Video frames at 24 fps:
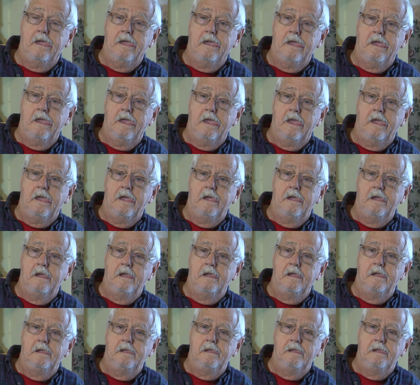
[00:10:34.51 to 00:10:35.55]
very
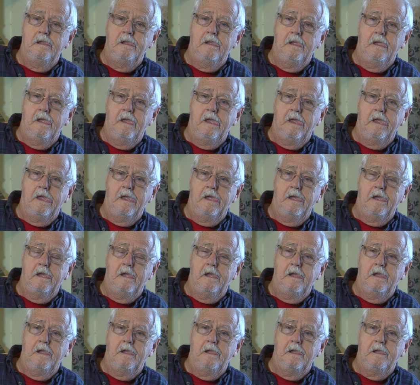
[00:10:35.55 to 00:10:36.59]
few
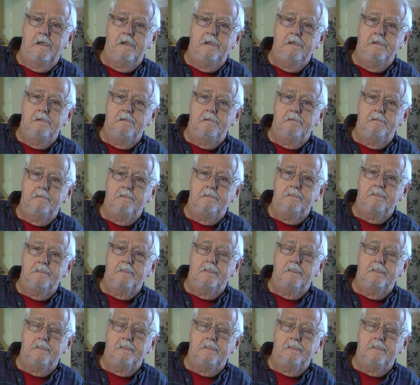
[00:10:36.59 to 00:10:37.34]
creeks, I think,